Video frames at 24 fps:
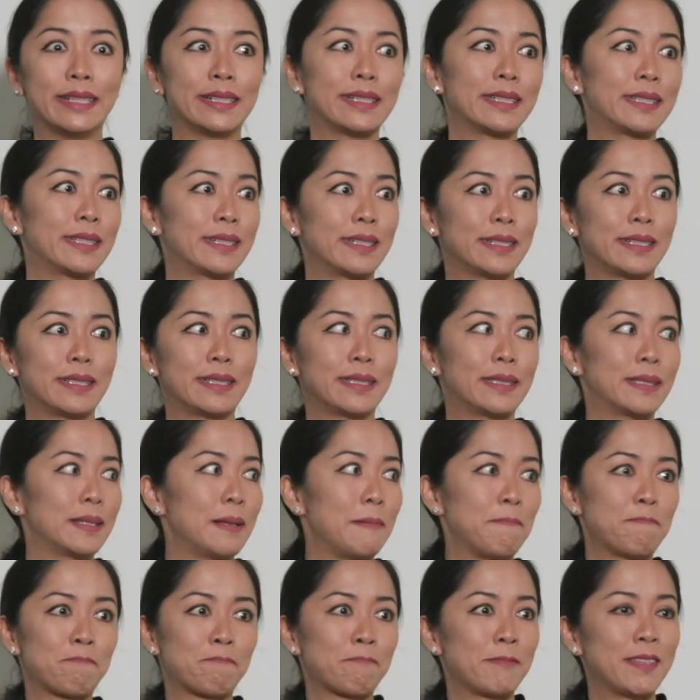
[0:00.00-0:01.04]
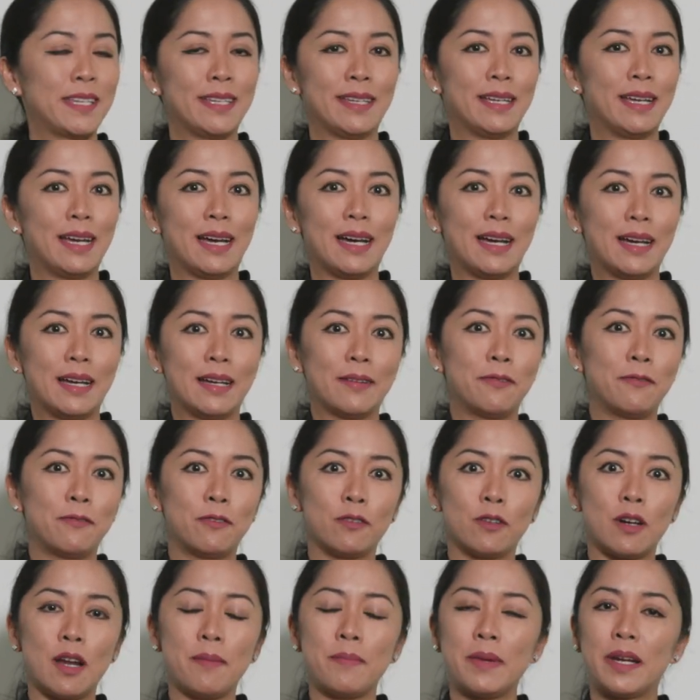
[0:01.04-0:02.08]
It's just
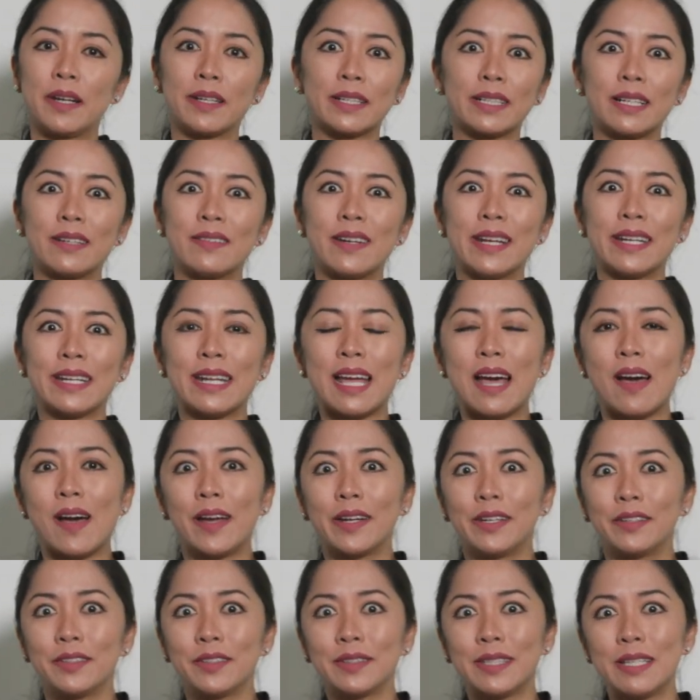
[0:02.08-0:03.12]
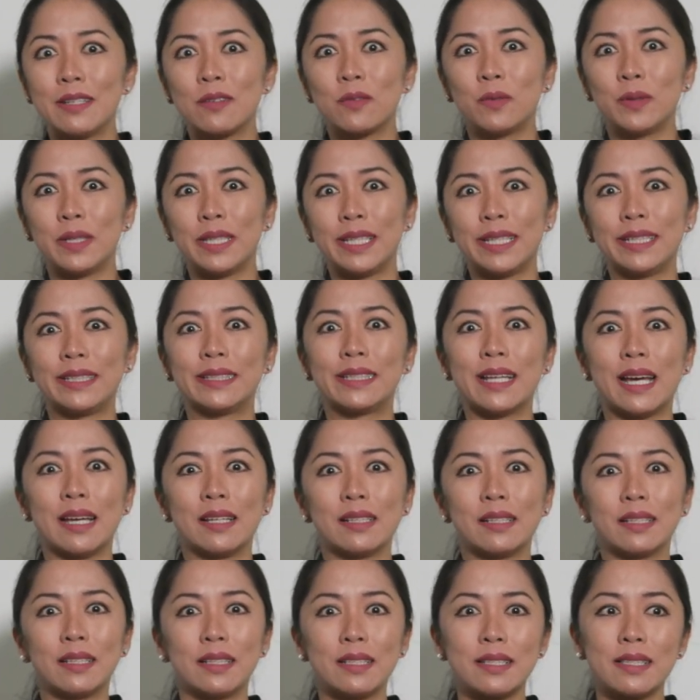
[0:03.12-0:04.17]
for America right now, I don't think we need that.